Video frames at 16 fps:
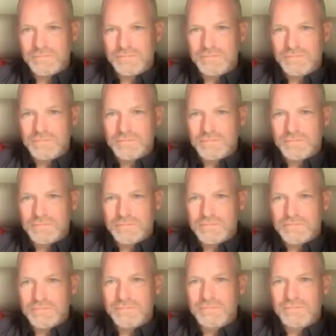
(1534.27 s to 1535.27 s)

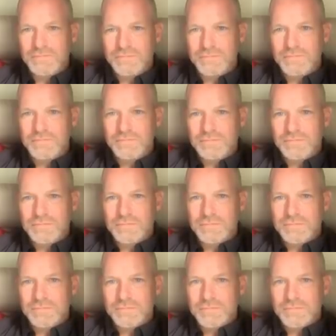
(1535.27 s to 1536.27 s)

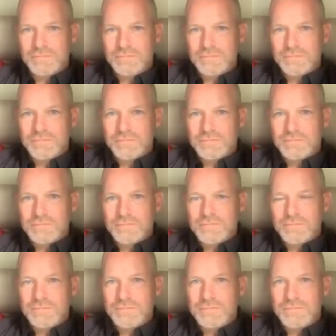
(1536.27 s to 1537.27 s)

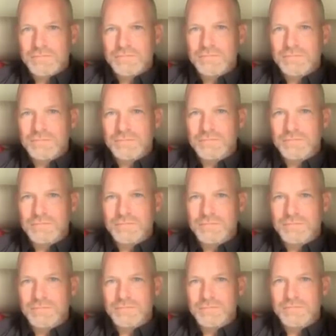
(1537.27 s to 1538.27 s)

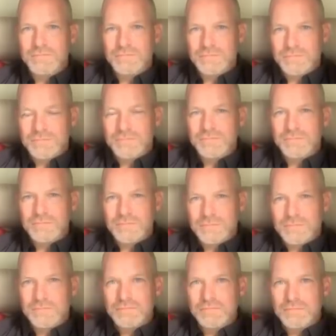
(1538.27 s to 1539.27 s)

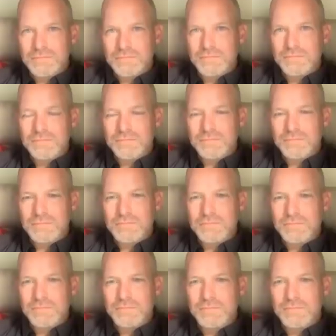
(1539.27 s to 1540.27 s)

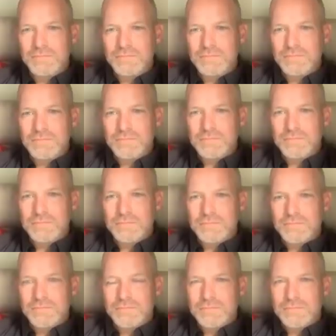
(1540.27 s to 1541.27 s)

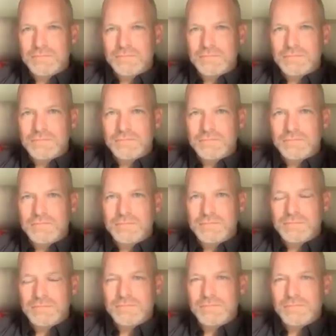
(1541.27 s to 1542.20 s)
(silent)